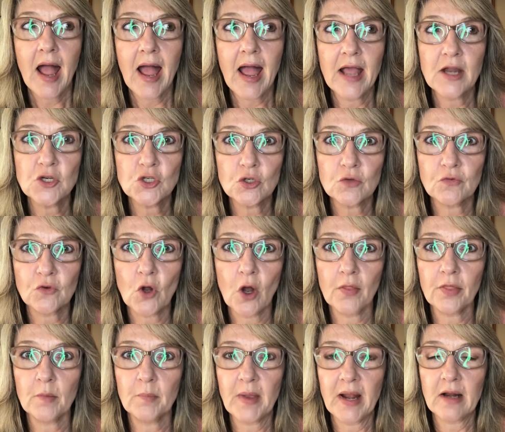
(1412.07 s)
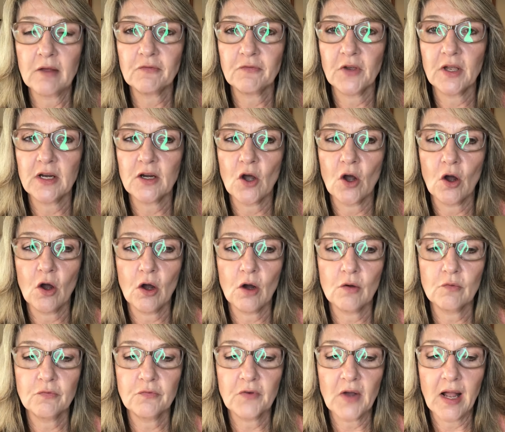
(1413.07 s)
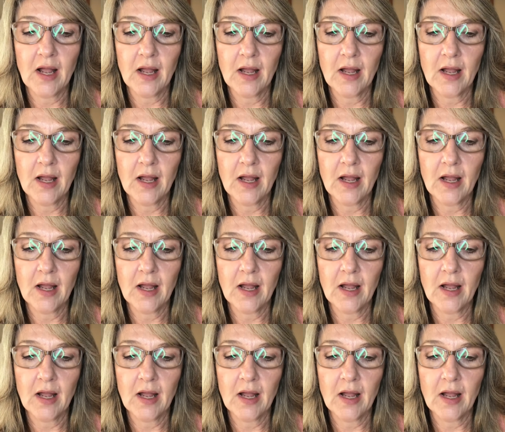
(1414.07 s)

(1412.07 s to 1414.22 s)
and you've got the benefit of,